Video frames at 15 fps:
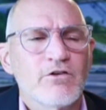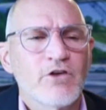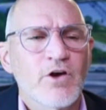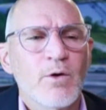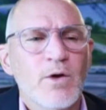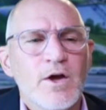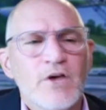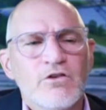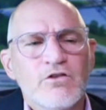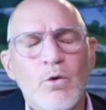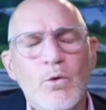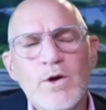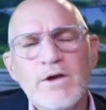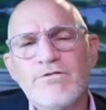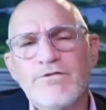So, so
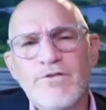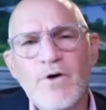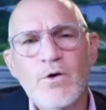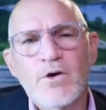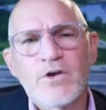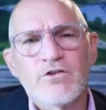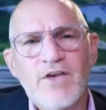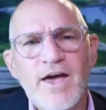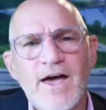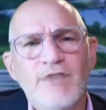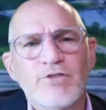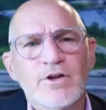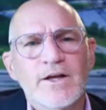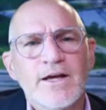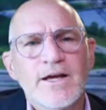we focus
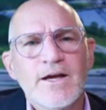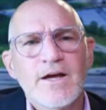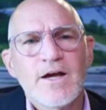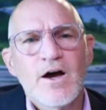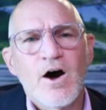heavily